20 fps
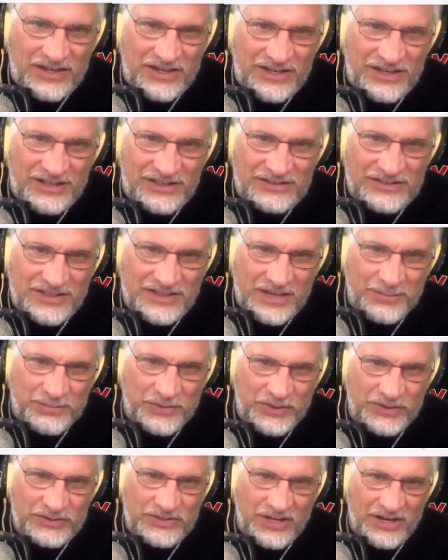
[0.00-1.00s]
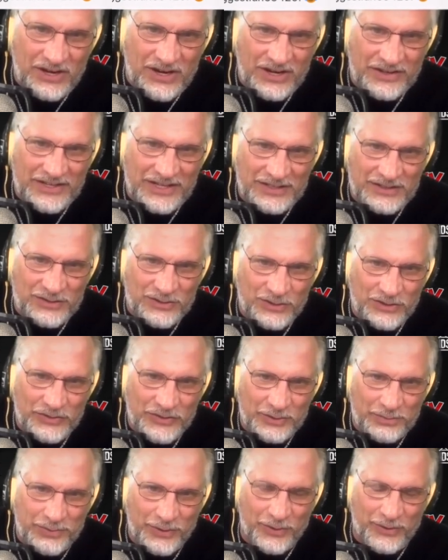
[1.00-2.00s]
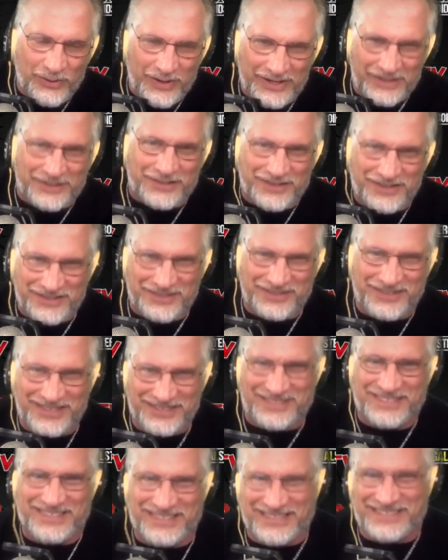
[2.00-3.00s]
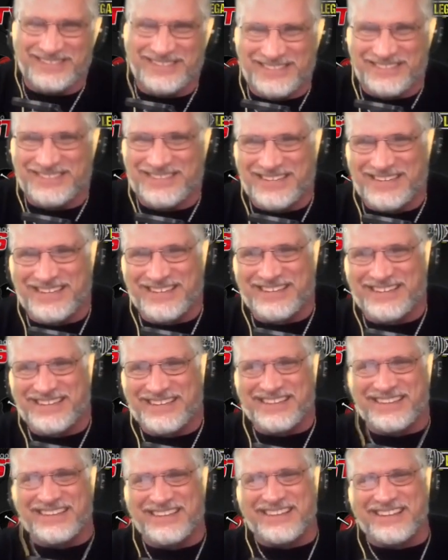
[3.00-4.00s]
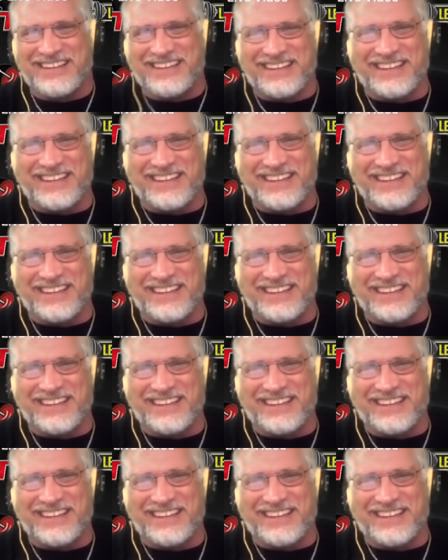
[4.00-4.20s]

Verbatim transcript: When you make a girl's nipples hard, that's called the pointer system.